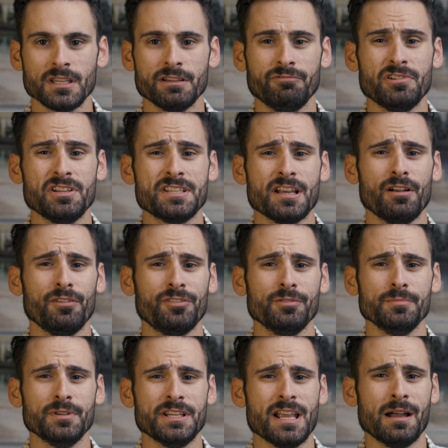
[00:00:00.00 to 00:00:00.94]
if we tell
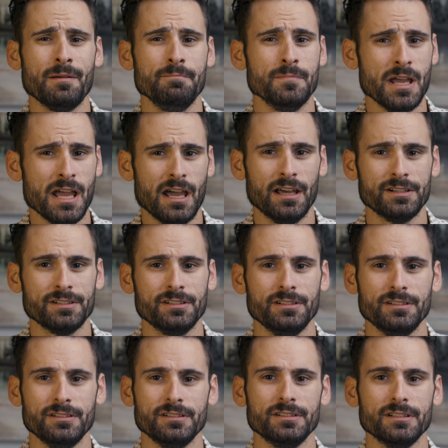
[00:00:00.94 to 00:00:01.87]
somebody I'm mad,
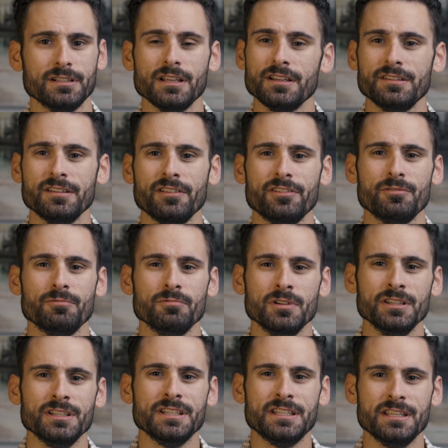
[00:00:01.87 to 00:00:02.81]
it doesn't
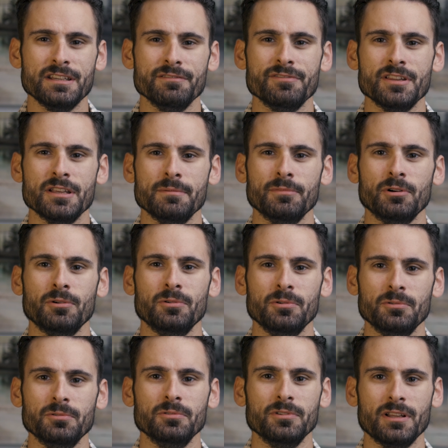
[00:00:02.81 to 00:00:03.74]
really give them a
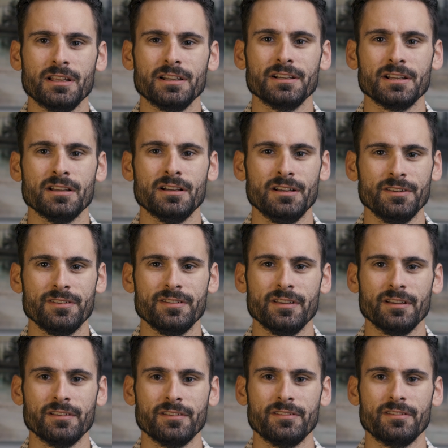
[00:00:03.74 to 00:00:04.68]
whole lot of
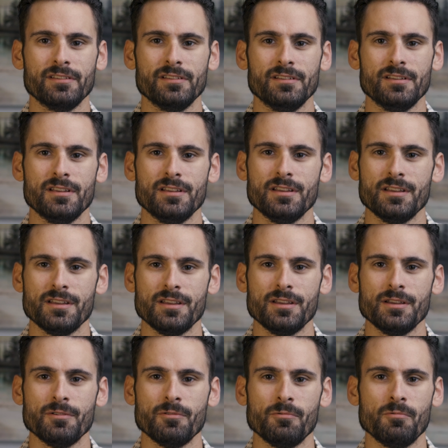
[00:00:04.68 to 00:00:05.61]
context.
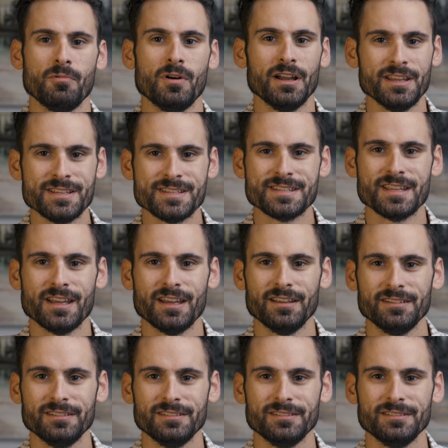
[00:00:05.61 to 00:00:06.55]
Why is
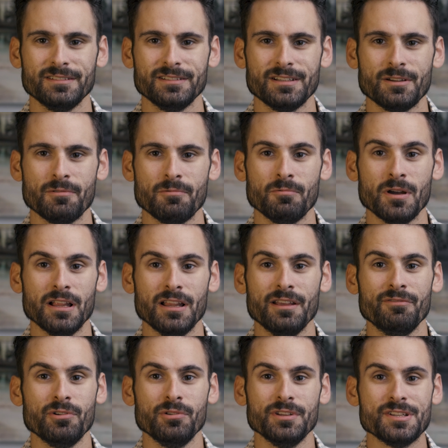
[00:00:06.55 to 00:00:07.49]
that? Well,
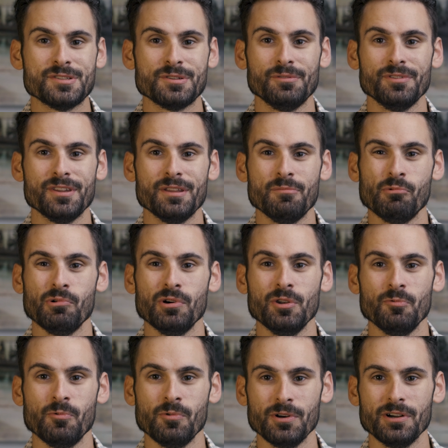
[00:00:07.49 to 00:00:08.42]
I've only told them
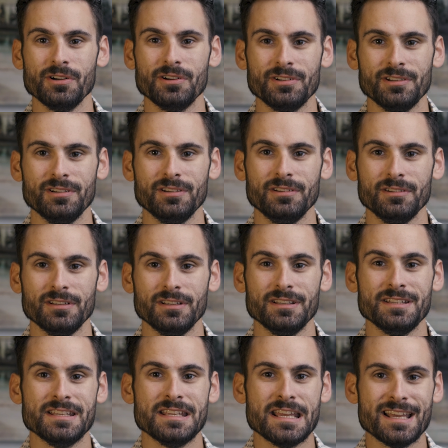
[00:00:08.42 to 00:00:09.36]
one word.
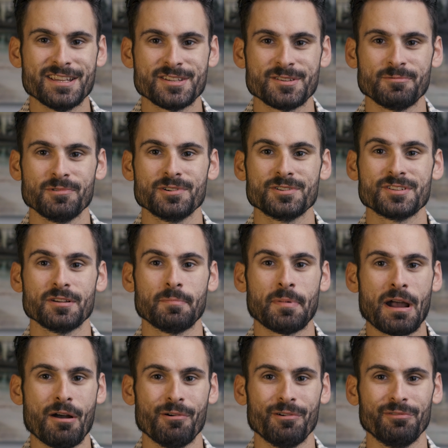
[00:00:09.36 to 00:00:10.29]
And yes, words are
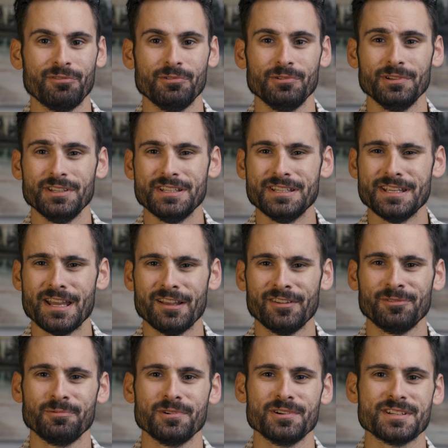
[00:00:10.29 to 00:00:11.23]
powerful, and
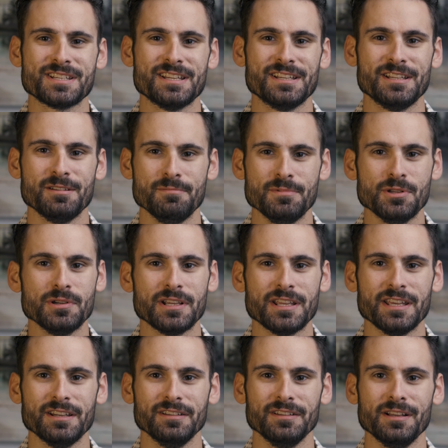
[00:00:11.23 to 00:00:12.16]
yes, words can
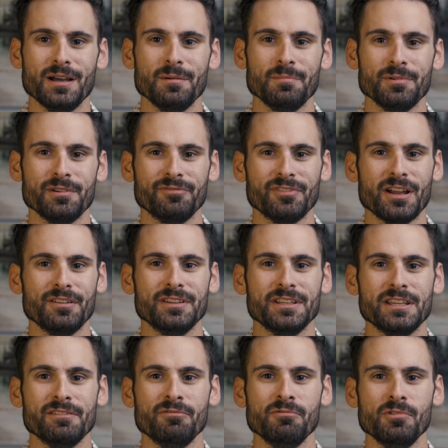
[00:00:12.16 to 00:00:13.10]
communicate a lot. But if I
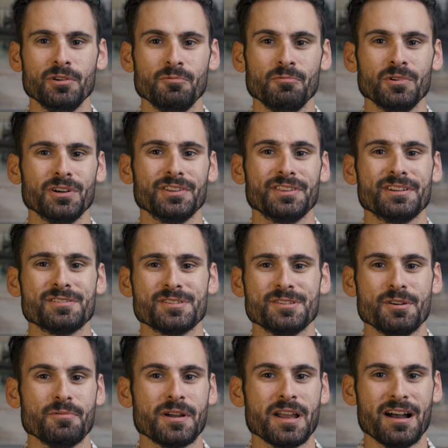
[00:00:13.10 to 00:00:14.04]
only give one word,
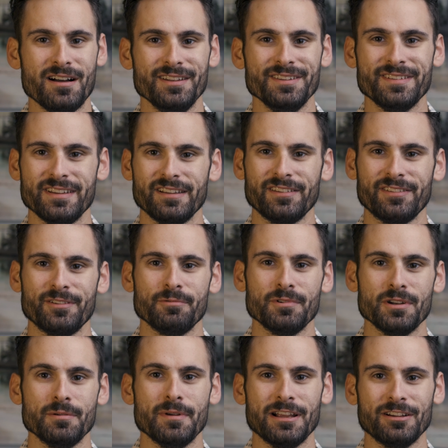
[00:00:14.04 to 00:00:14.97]
there's no context to
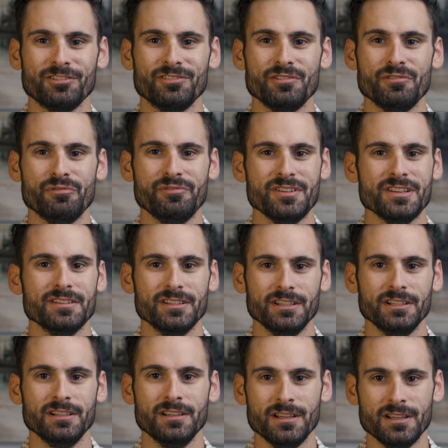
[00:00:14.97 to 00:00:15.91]
what I'm actually
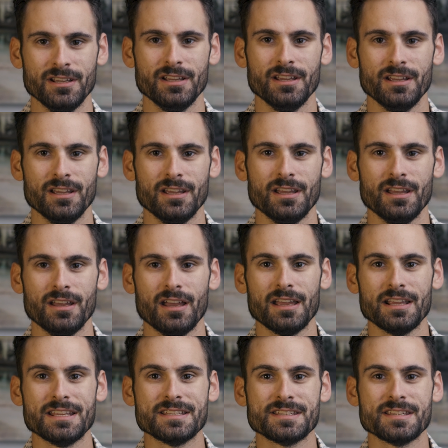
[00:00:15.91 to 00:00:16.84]
feeling.
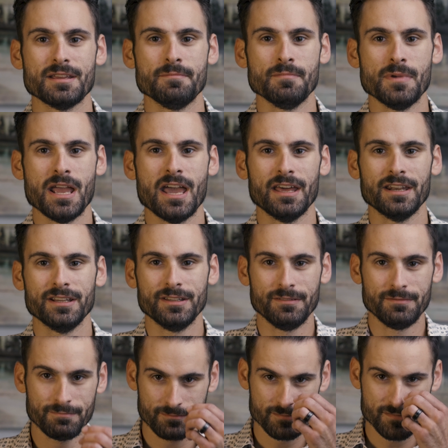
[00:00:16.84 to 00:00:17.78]
I can say mad,
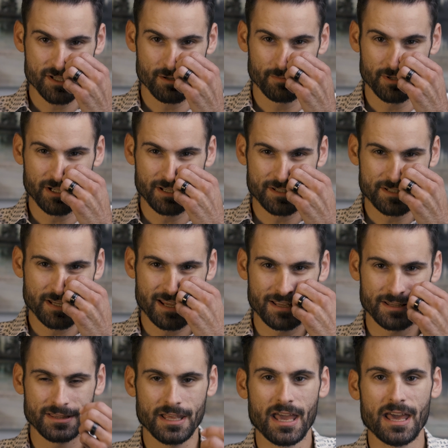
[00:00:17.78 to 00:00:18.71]
and somebody could
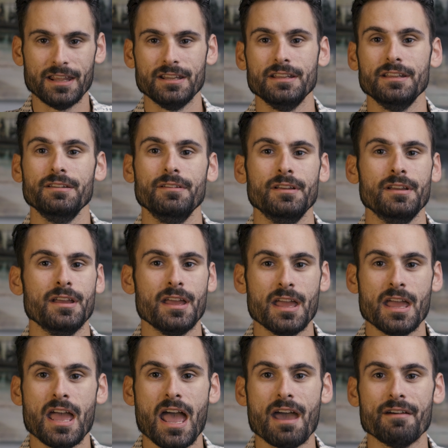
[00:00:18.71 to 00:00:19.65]
take that and
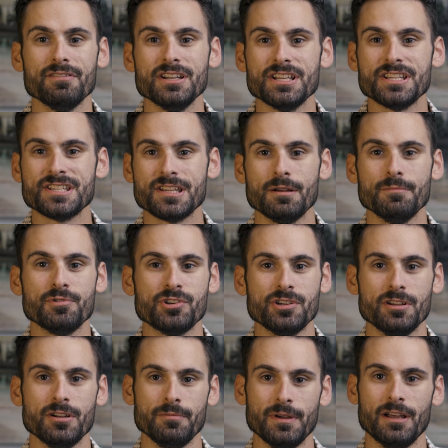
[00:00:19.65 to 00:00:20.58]
have an
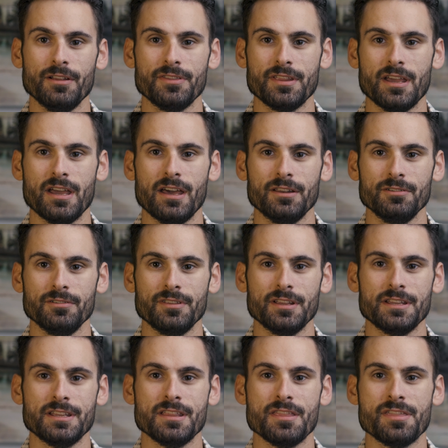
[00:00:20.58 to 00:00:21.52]
assumption about that, or
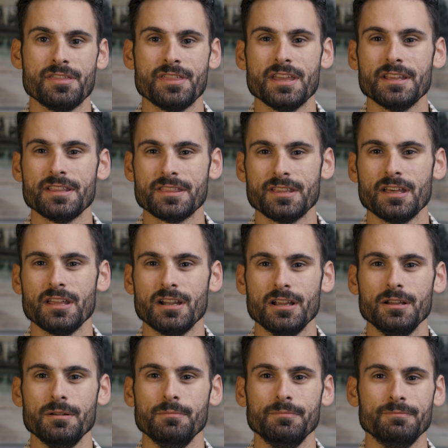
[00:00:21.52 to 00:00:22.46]
they can think that
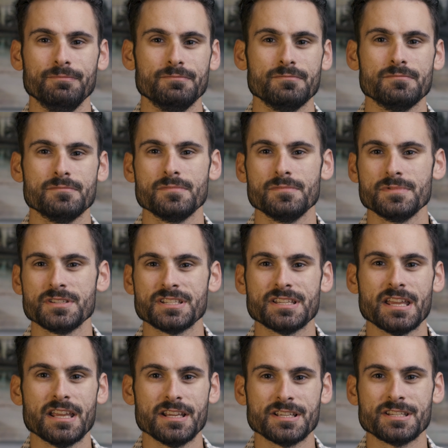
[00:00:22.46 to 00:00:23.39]
I'm
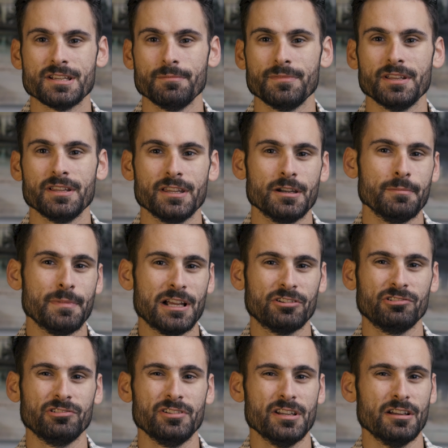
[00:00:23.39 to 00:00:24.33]
saying something that I'm
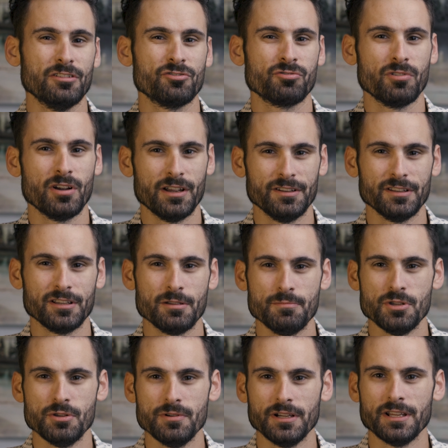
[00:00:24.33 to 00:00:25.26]
actually not trying to
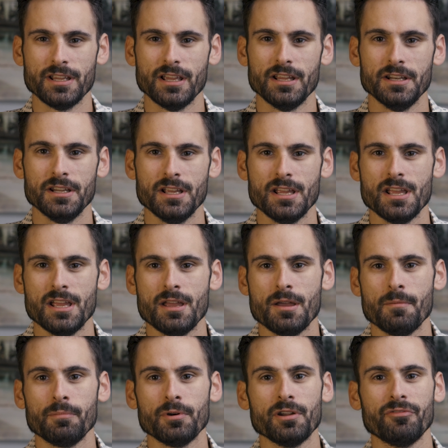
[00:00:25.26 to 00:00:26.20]
communicate.
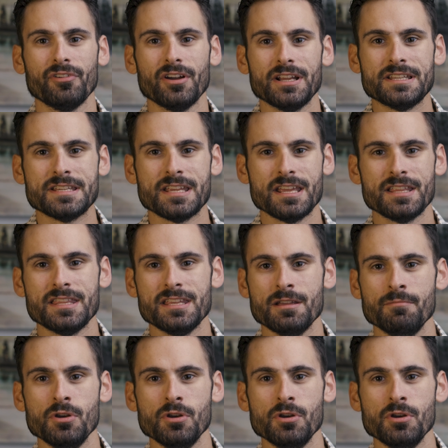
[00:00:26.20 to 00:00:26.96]
But if I take the